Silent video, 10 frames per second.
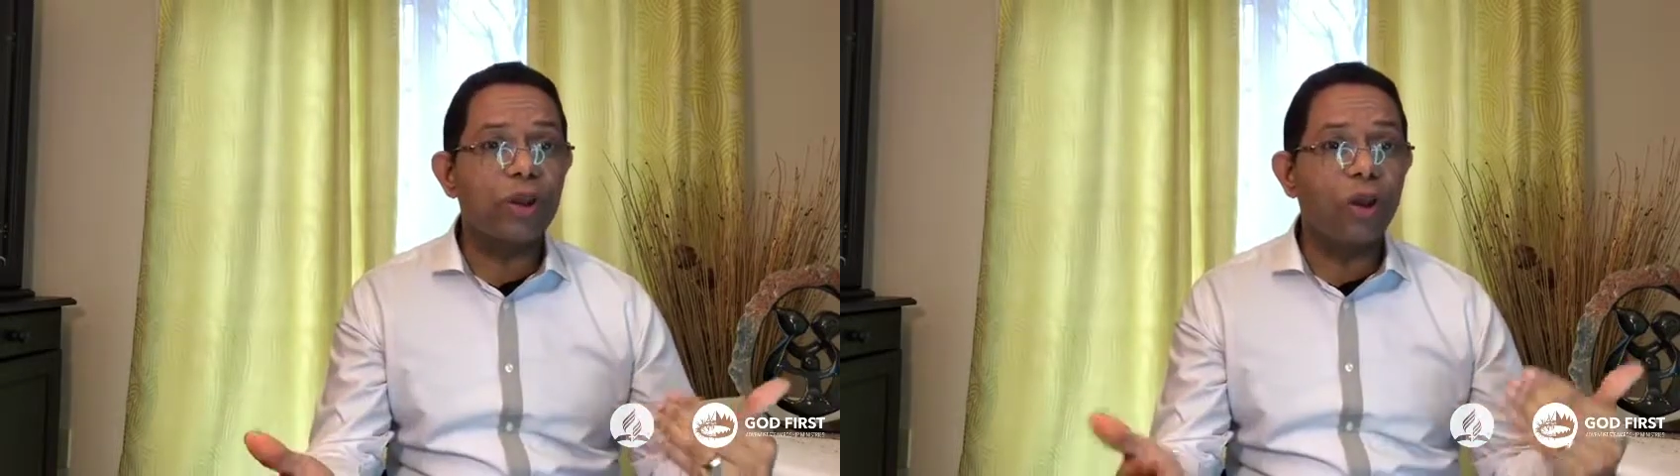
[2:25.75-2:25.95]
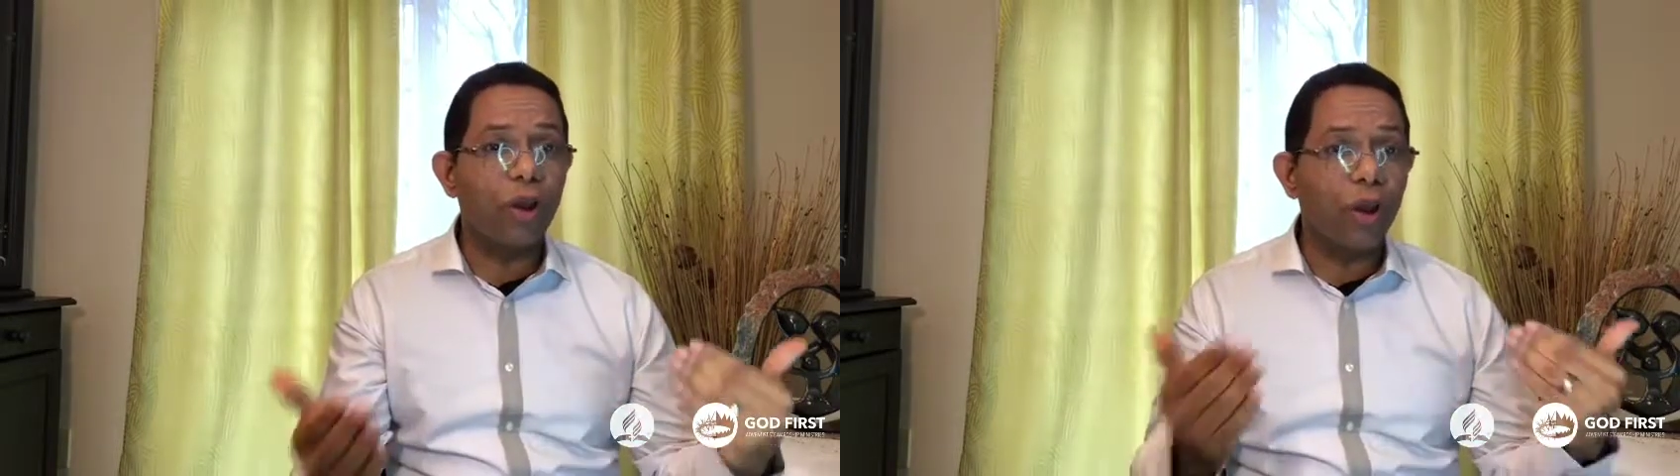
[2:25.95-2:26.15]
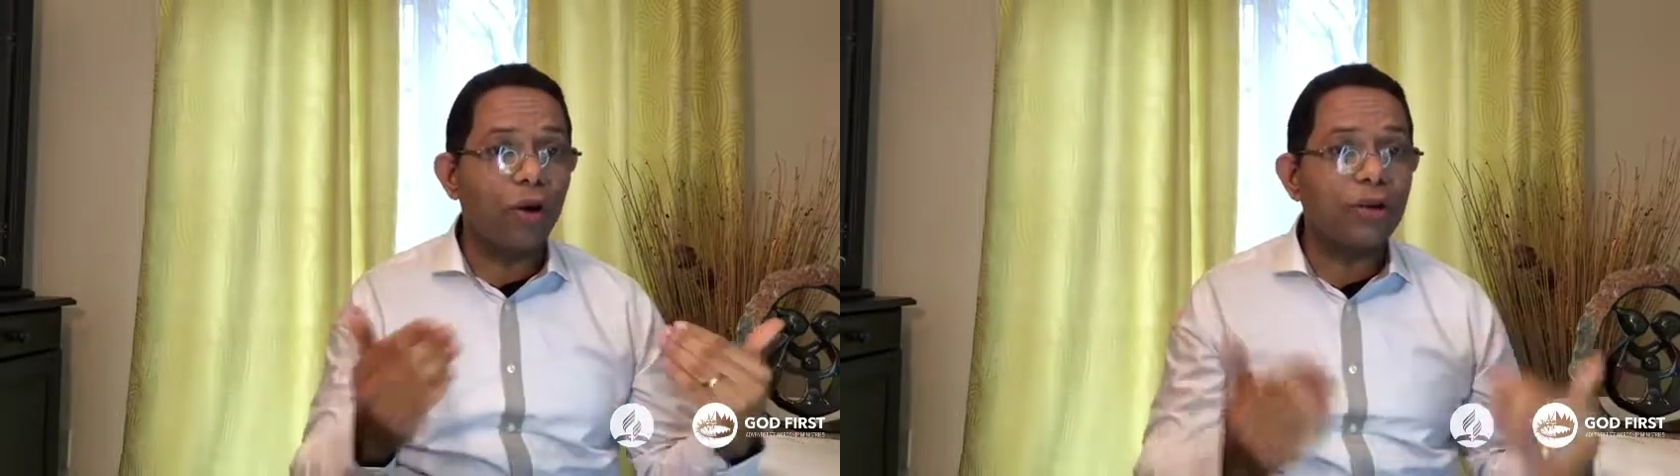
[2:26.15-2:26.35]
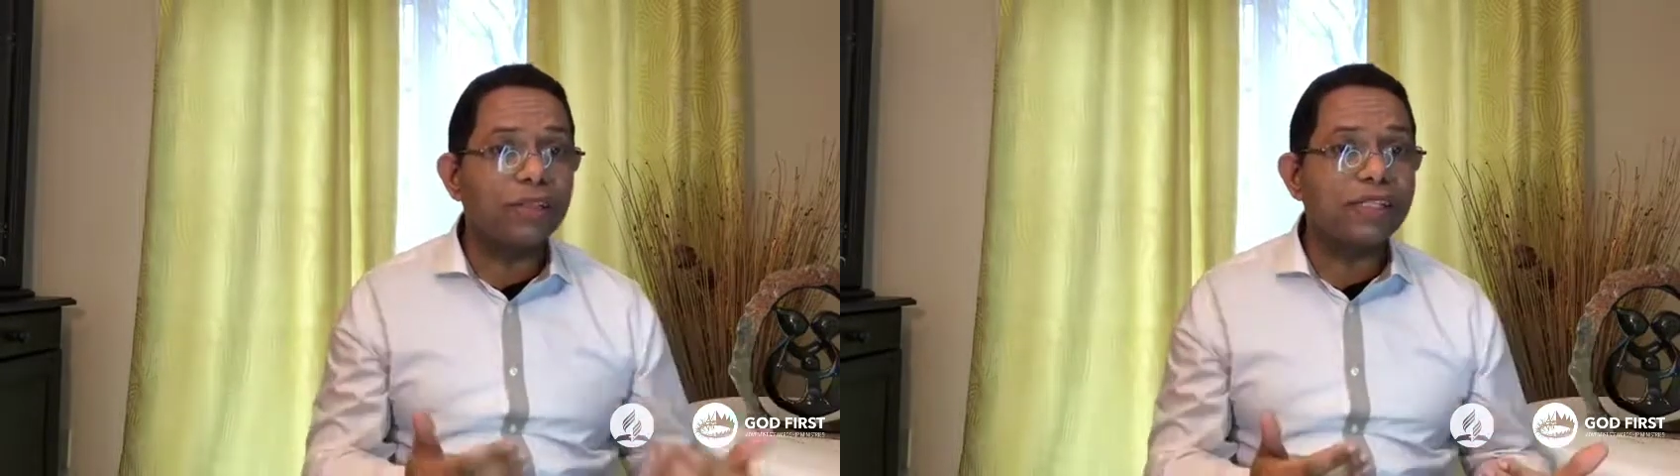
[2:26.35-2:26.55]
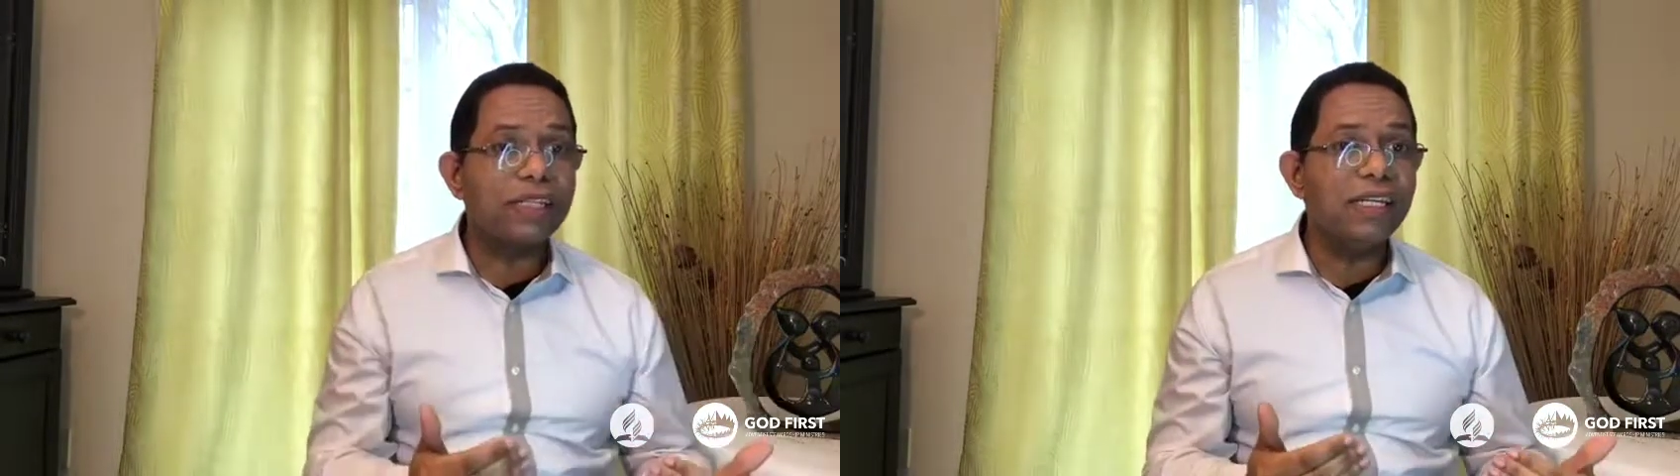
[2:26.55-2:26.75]

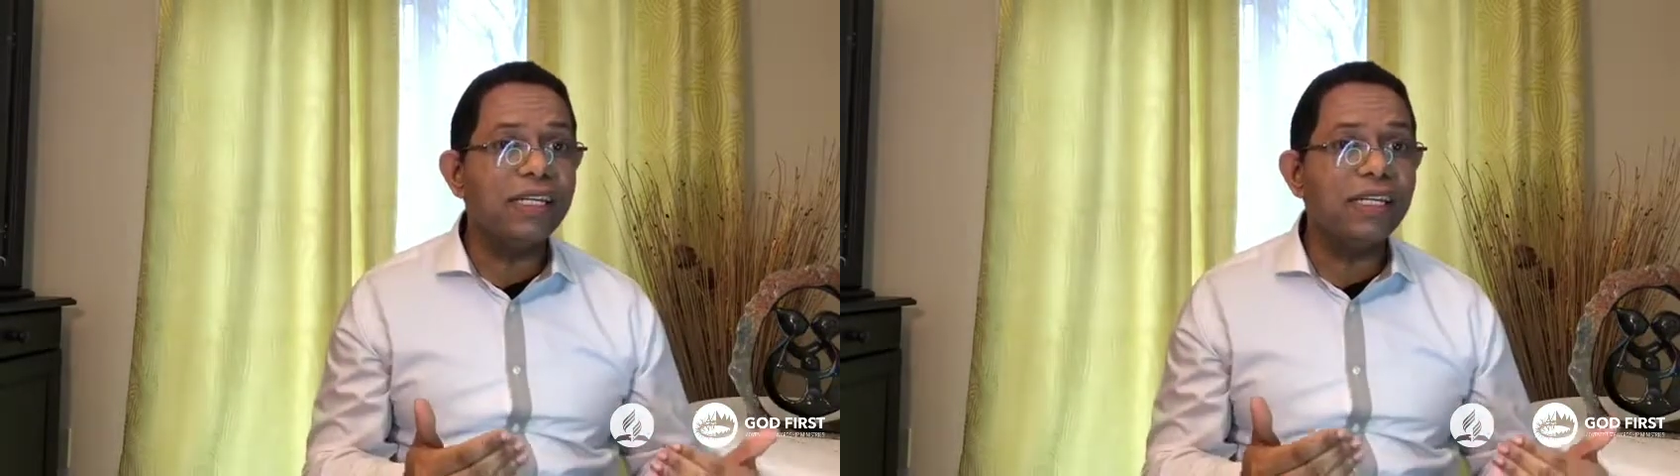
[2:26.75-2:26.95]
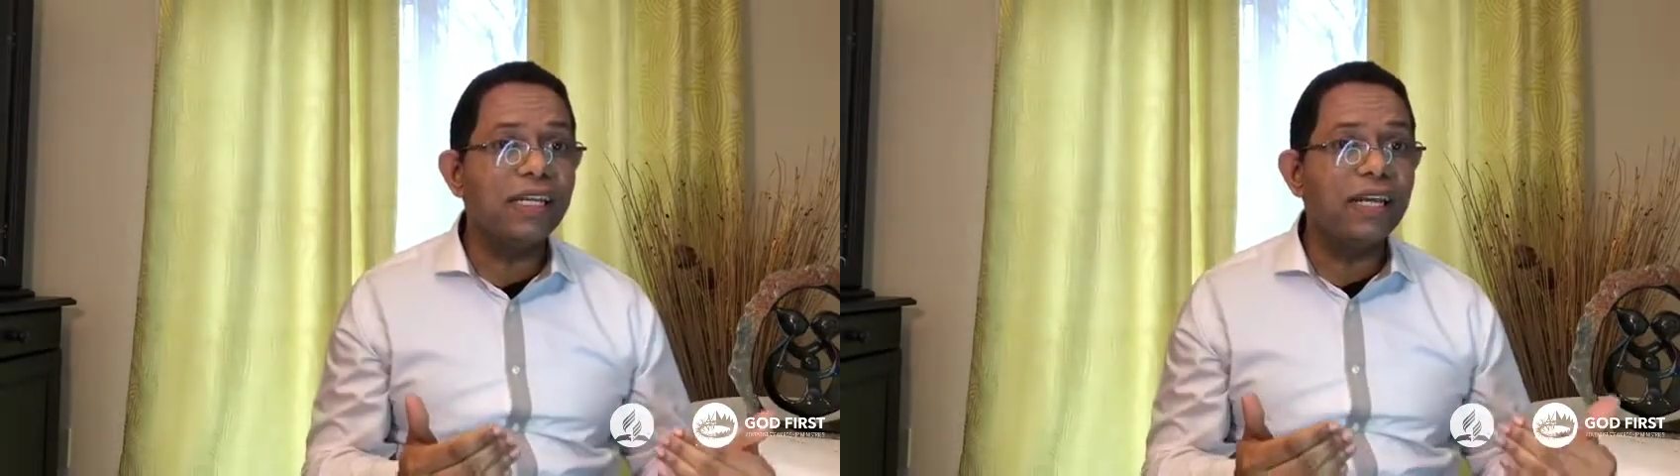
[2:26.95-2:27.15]
loyalty